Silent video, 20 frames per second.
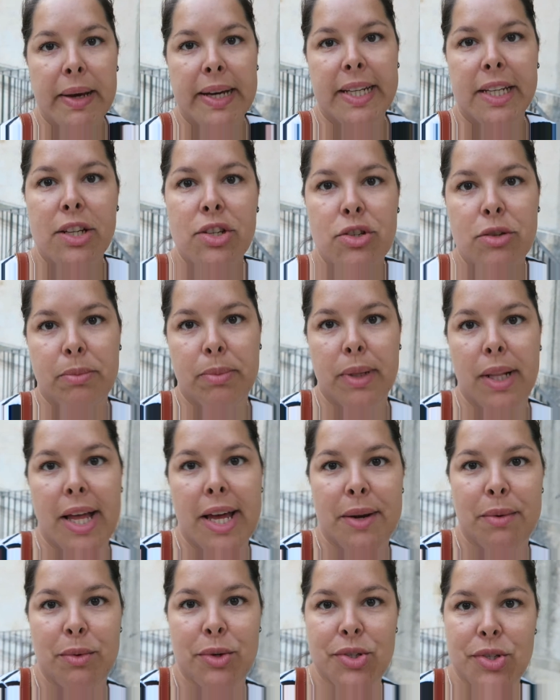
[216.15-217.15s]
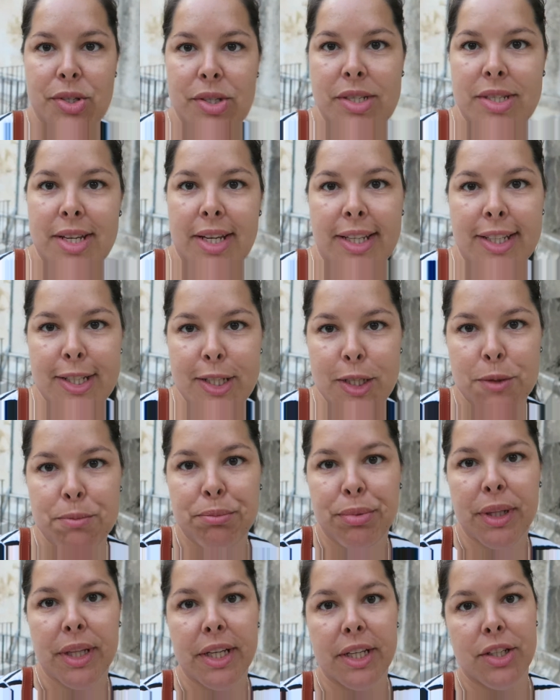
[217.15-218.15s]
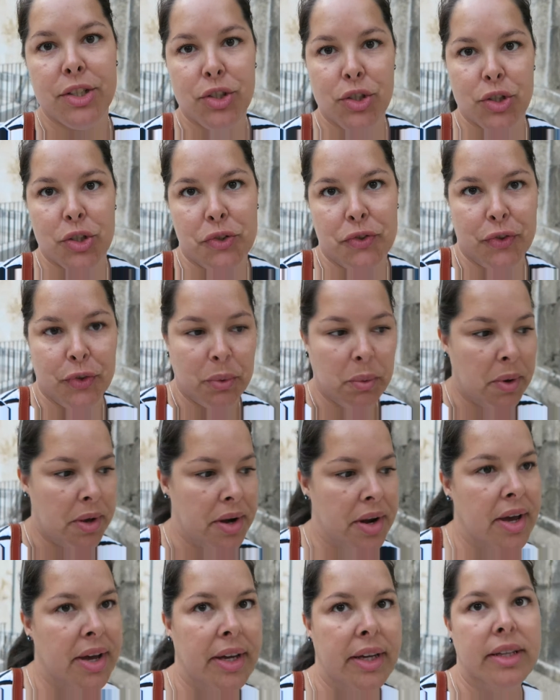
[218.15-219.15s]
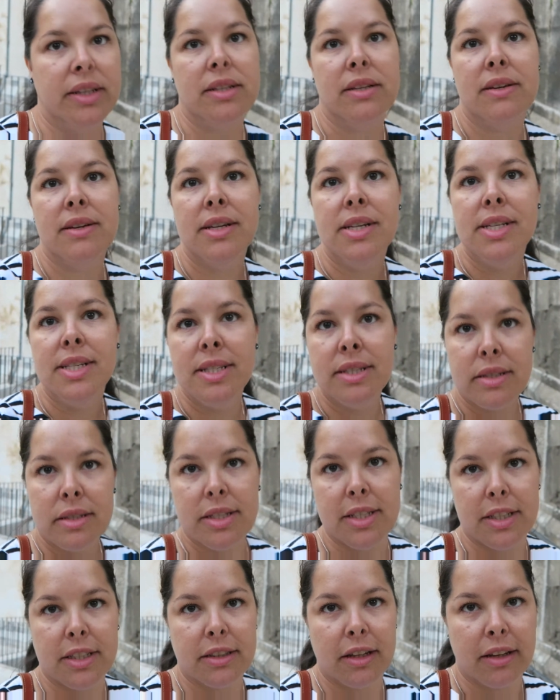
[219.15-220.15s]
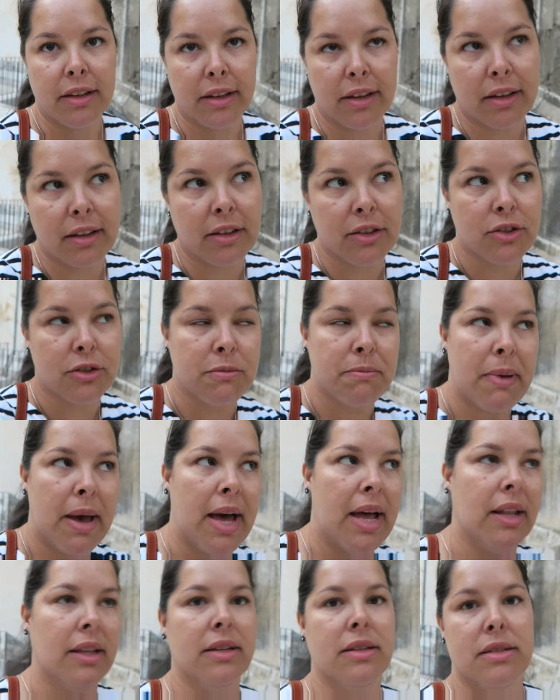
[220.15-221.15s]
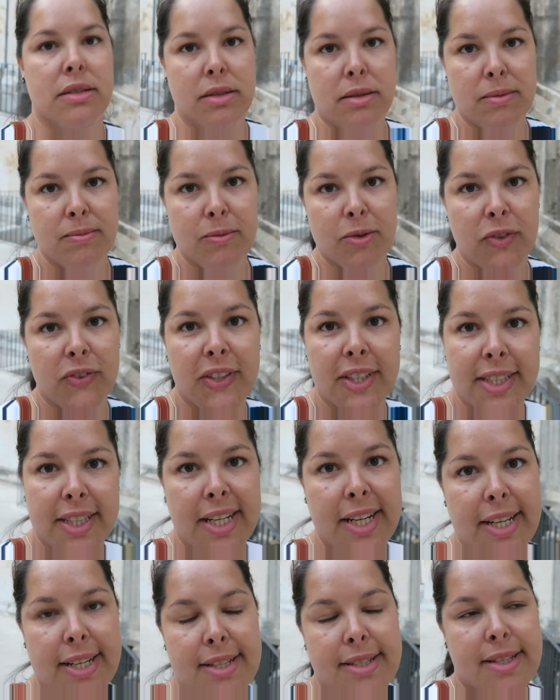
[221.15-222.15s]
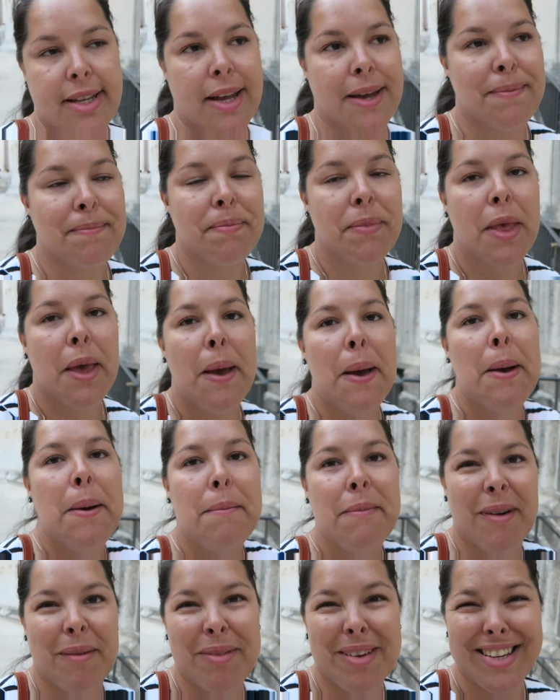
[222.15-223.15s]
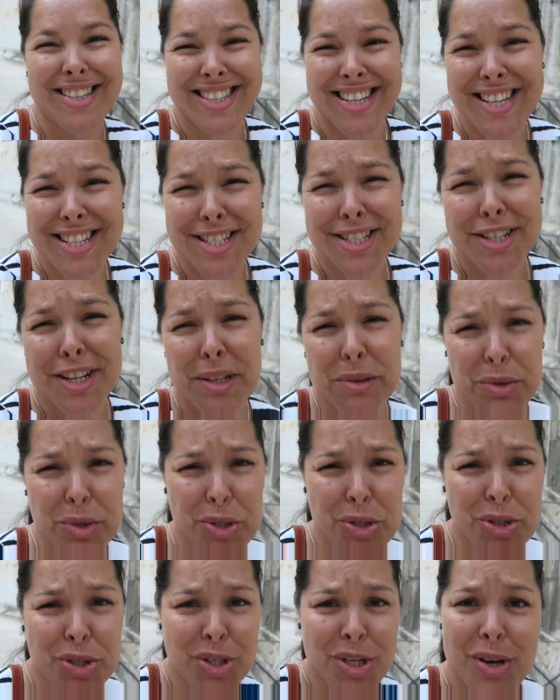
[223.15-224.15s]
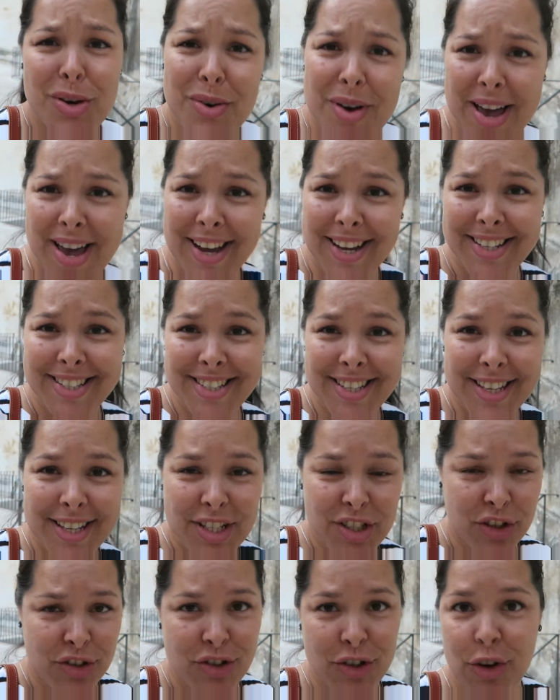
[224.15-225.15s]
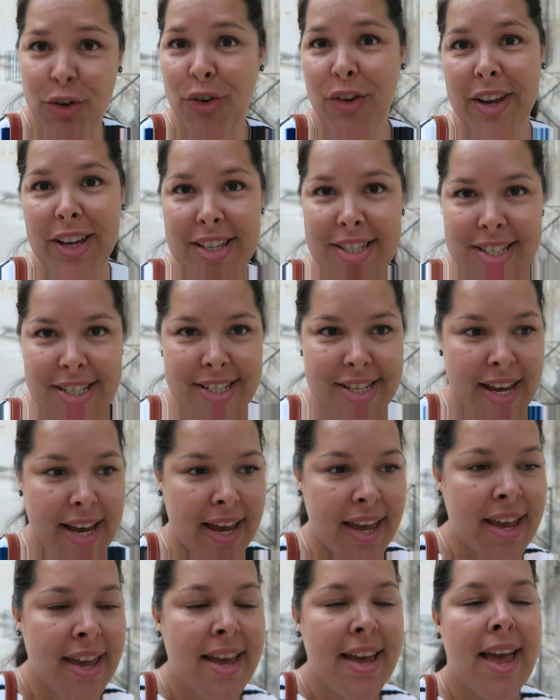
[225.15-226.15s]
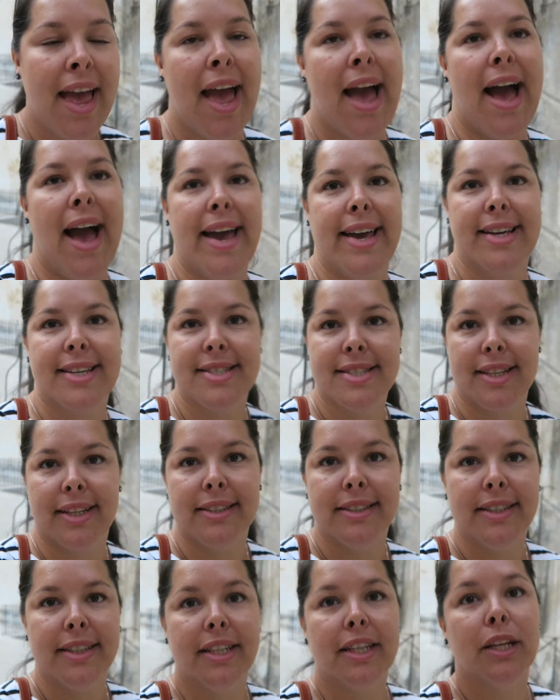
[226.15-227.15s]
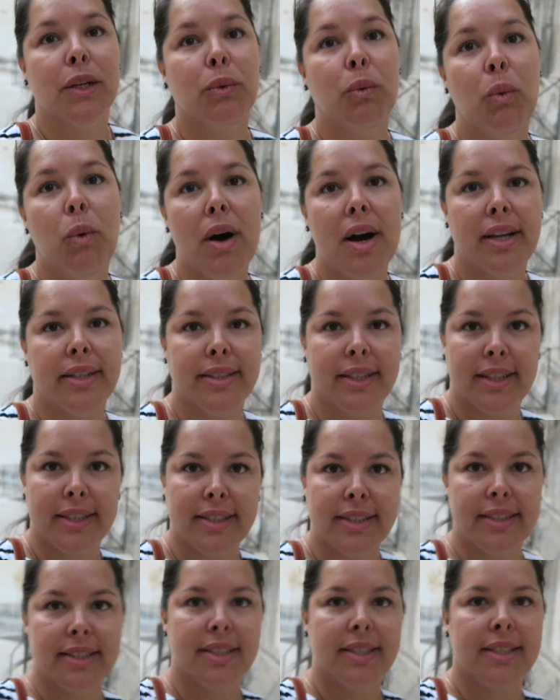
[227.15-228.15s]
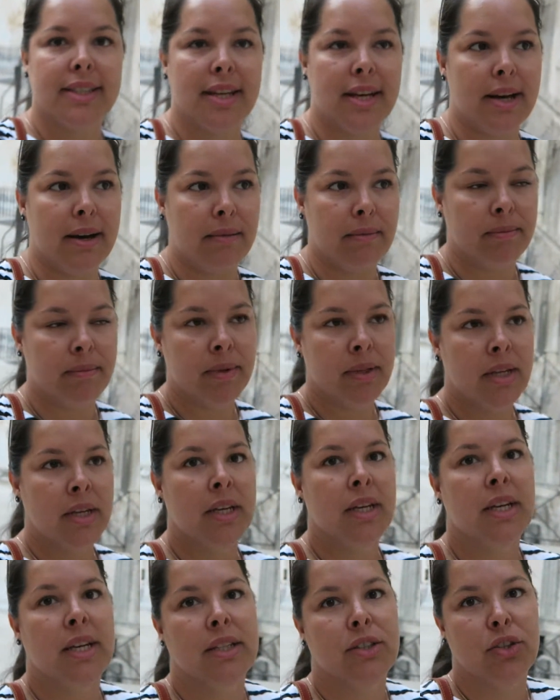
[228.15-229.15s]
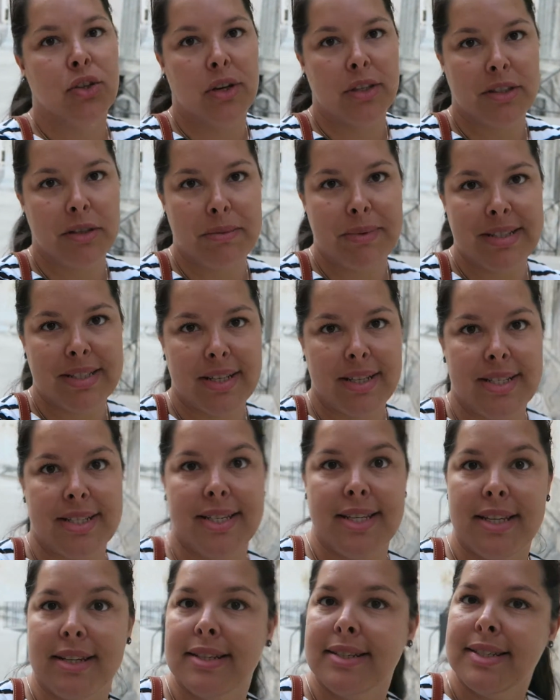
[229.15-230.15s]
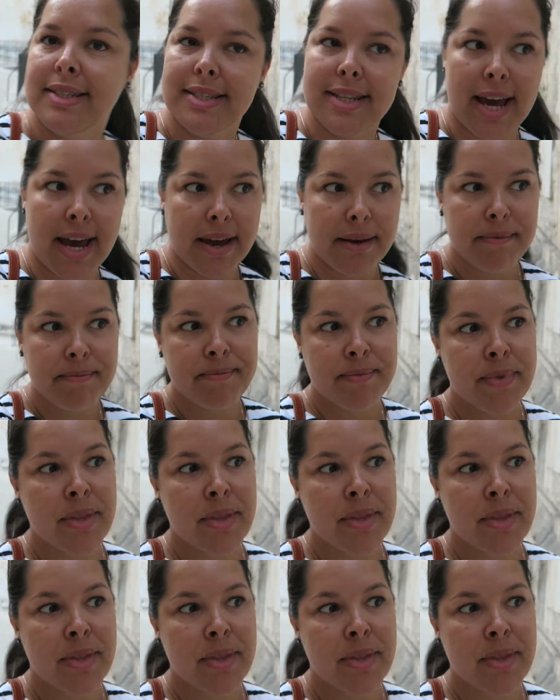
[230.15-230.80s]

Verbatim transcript: My initial plan was to stay in Split just for one night, see the Diocletian's Palace, move on the next day. But because yesterday was so hectic, such a crazy day, I extended it one night. Um, so I did my sightseeing here today.